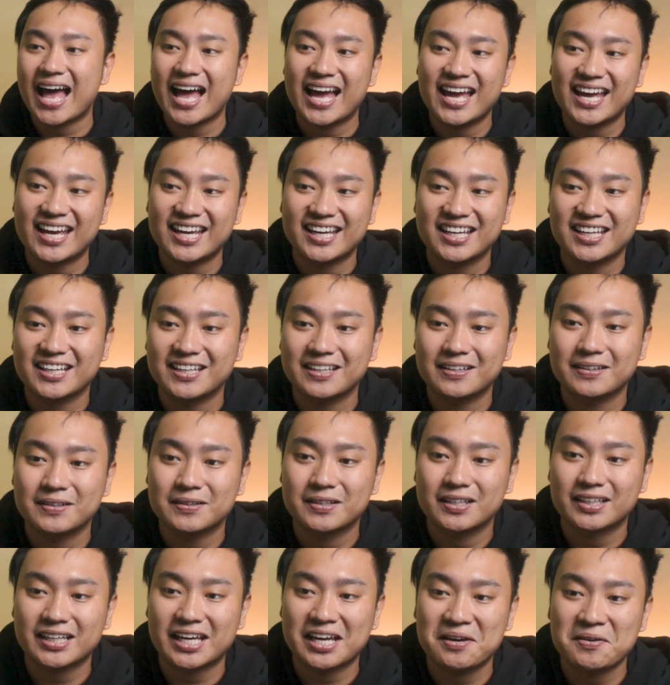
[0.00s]

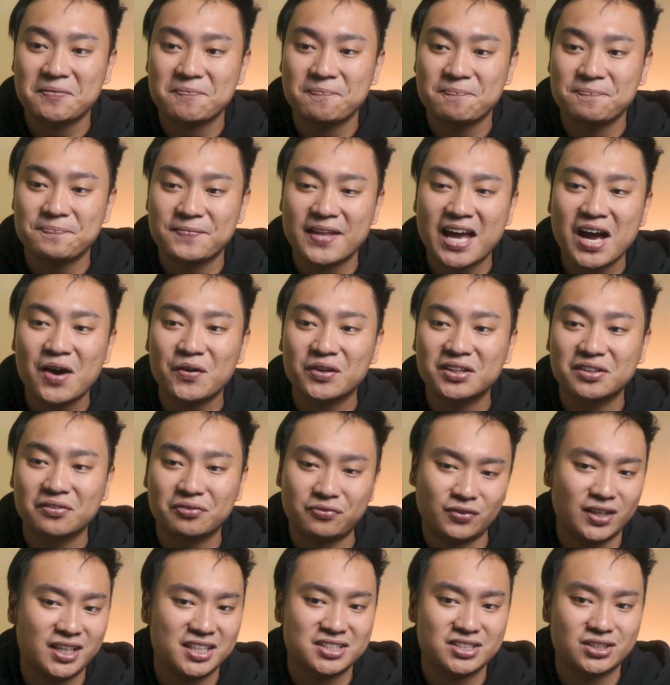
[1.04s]
I am now in the
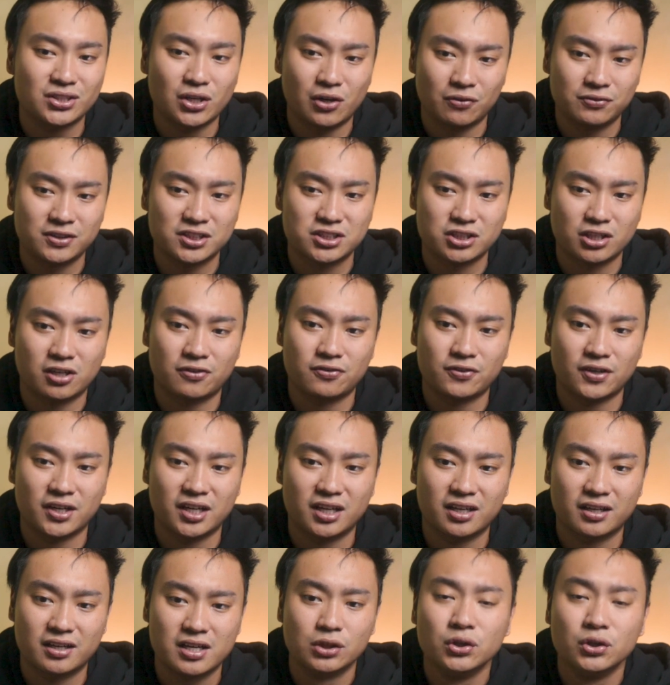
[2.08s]
phase of discovering